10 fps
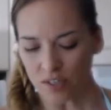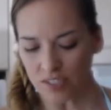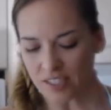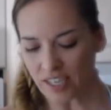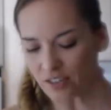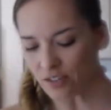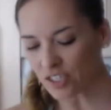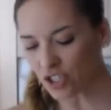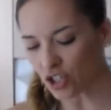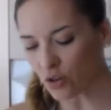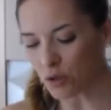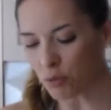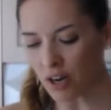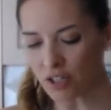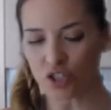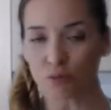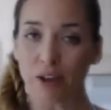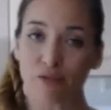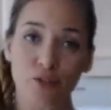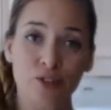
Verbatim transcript: I wanted to tell you this show is brought to you by